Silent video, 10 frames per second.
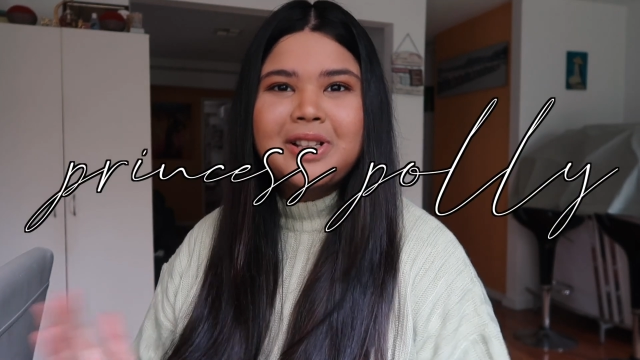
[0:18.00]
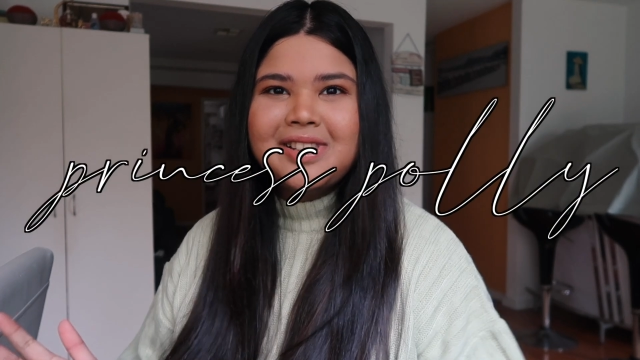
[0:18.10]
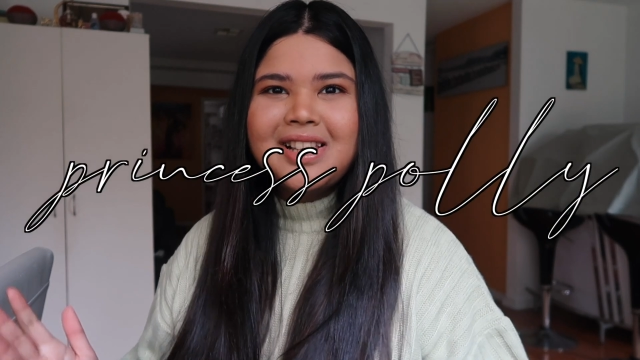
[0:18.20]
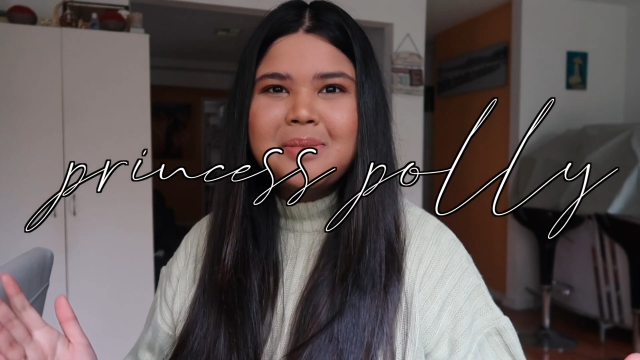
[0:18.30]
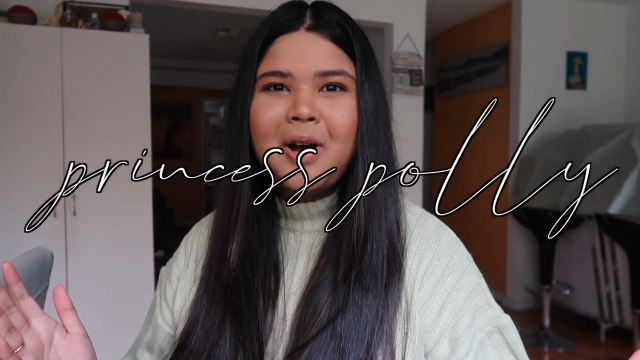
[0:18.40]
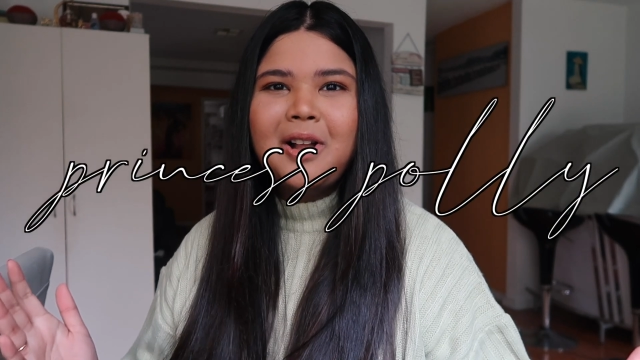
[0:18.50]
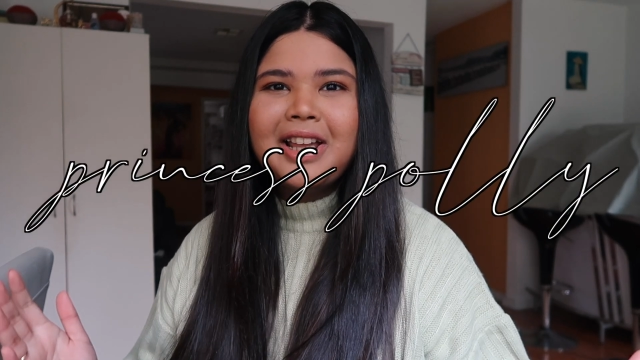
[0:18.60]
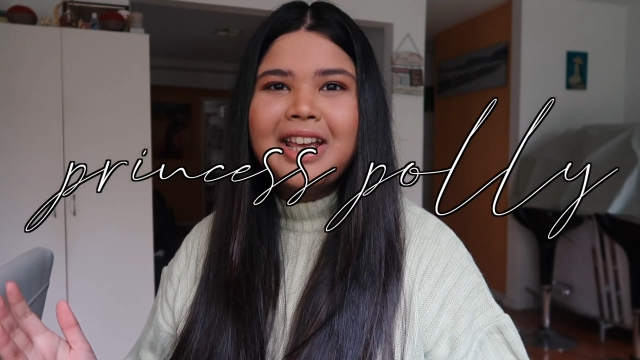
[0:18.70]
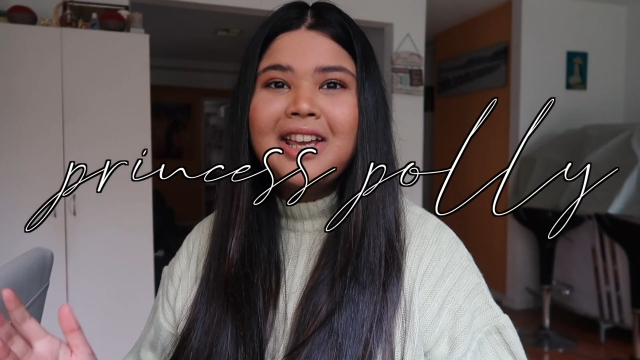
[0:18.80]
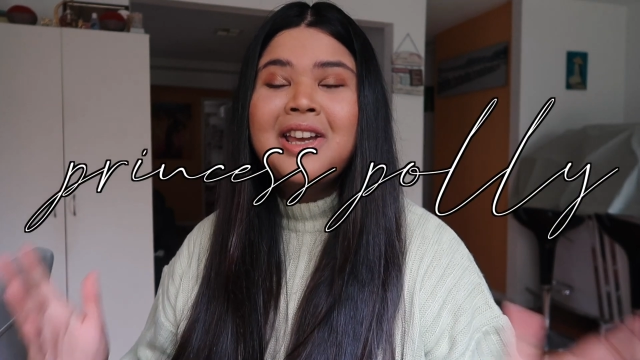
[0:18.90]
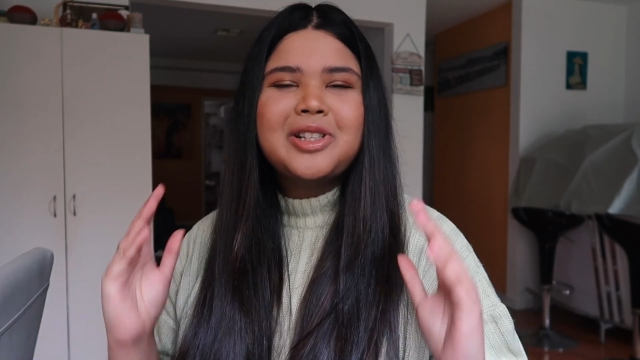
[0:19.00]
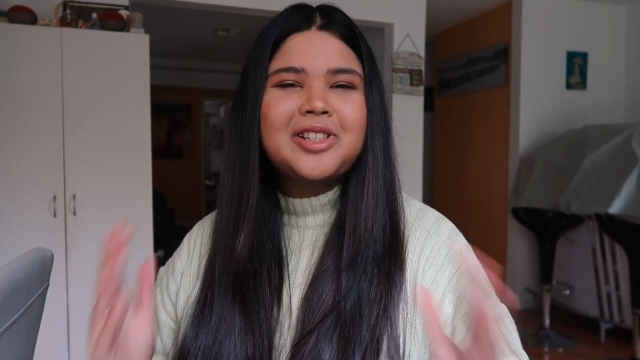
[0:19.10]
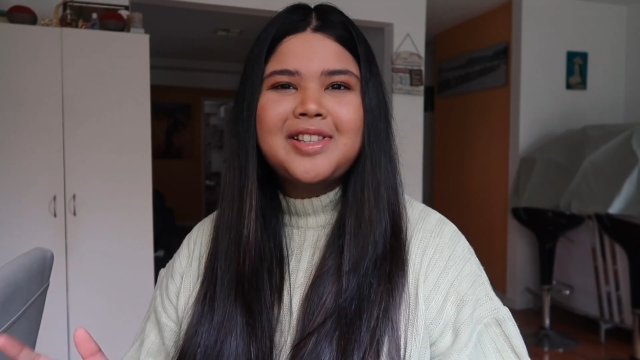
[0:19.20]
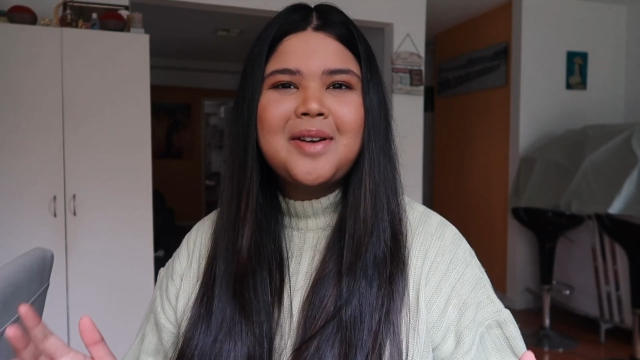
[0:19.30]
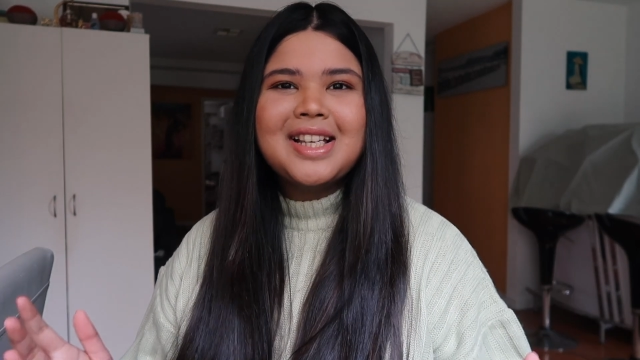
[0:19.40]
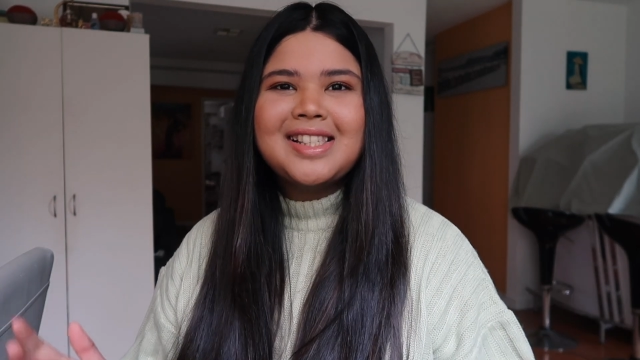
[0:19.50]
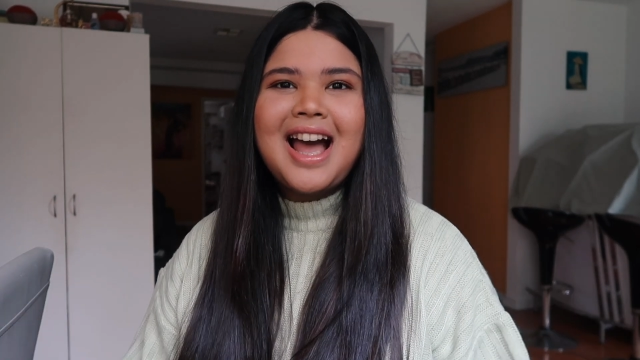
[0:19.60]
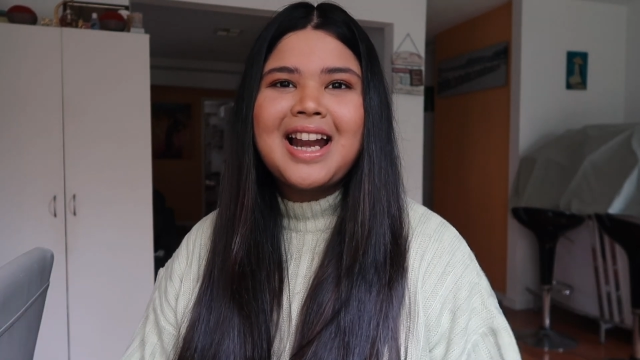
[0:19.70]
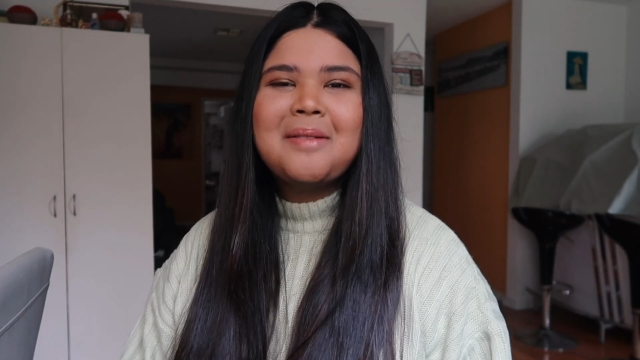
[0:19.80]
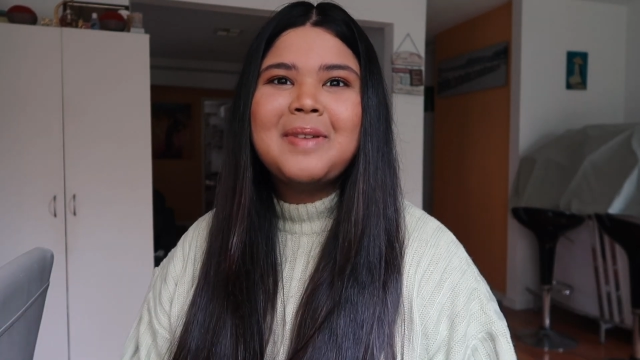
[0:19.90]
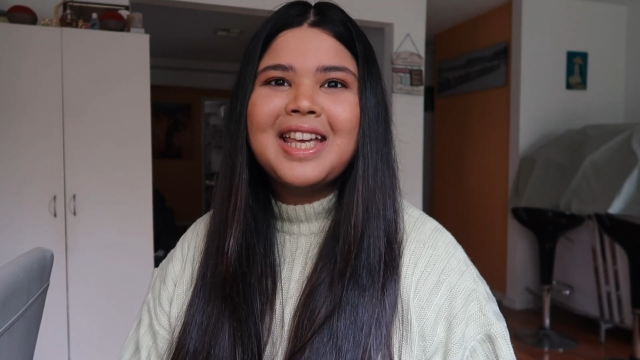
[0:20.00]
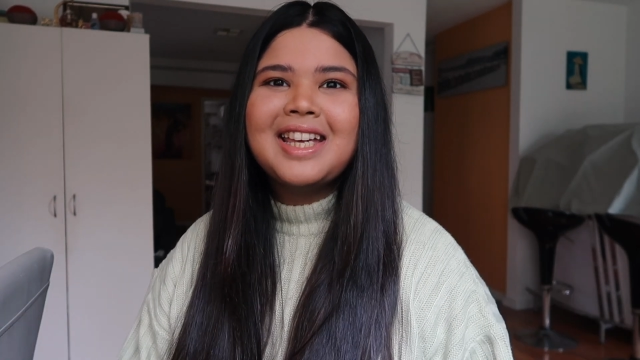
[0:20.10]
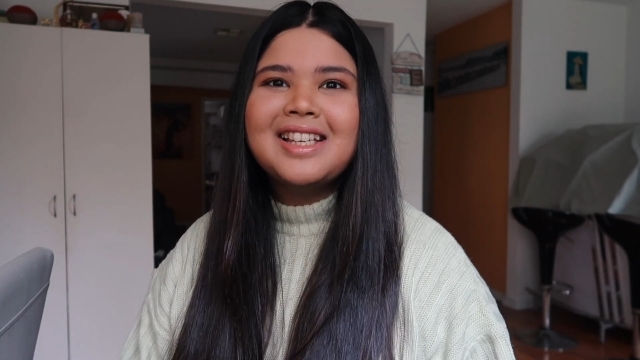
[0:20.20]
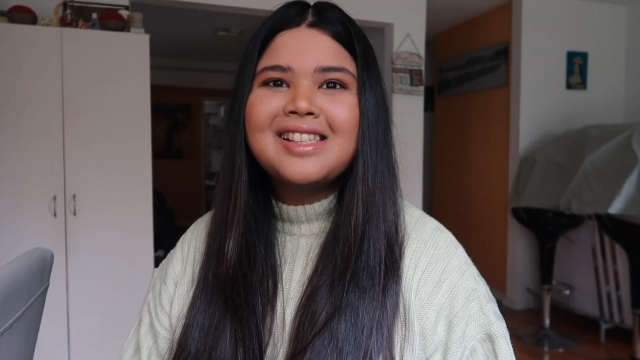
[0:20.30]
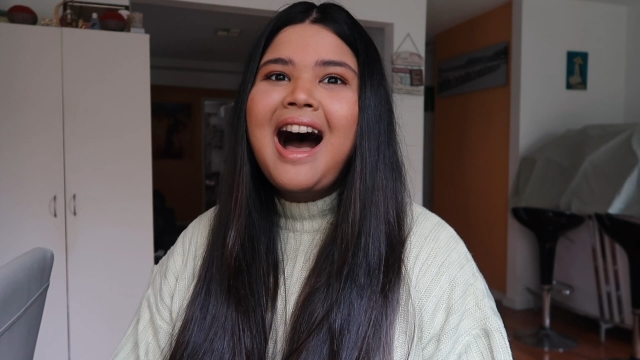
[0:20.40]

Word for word: Princess Polly, which is so exciting because